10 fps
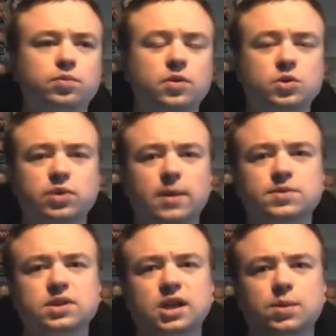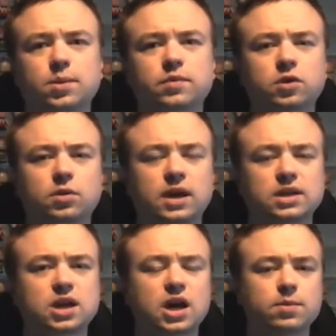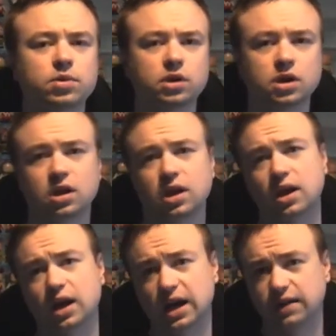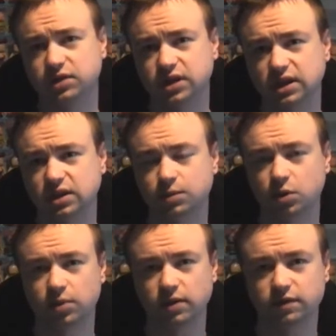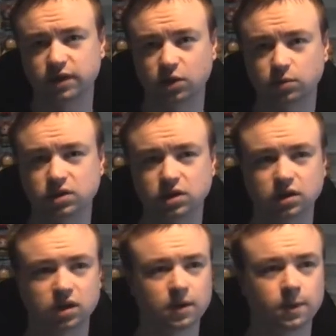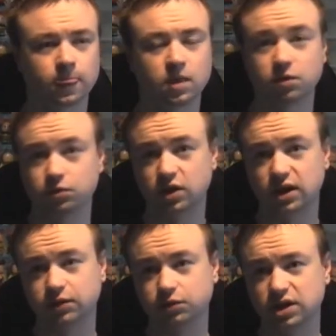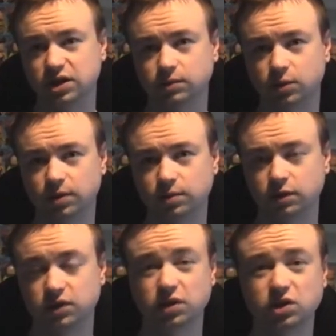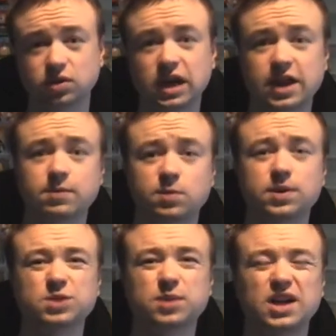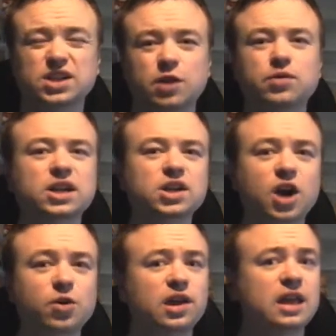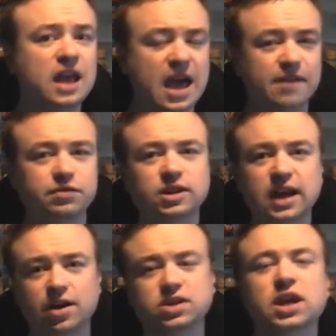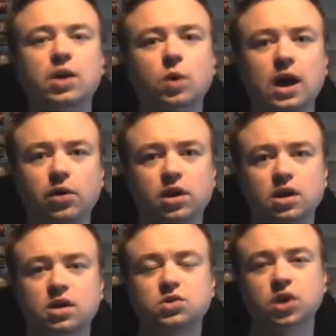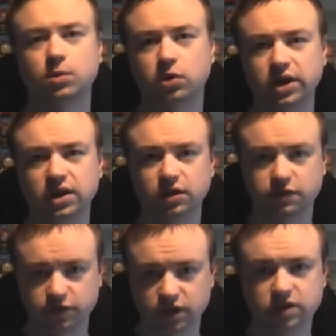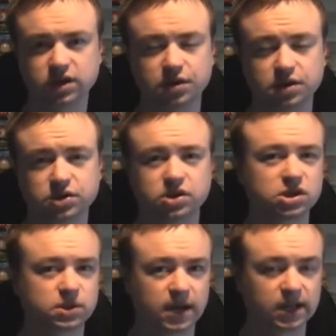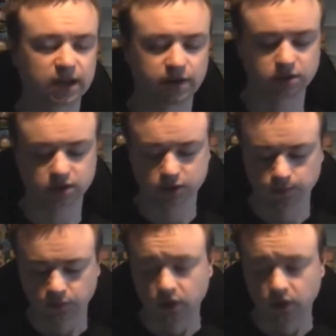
was perhaps a little bit before my time, but I have seen the Muppet films and the recent Muppet movies, so I do like the Muppets, but I don't really know every character that well, so I'm more keen on the first series because it's the main characters.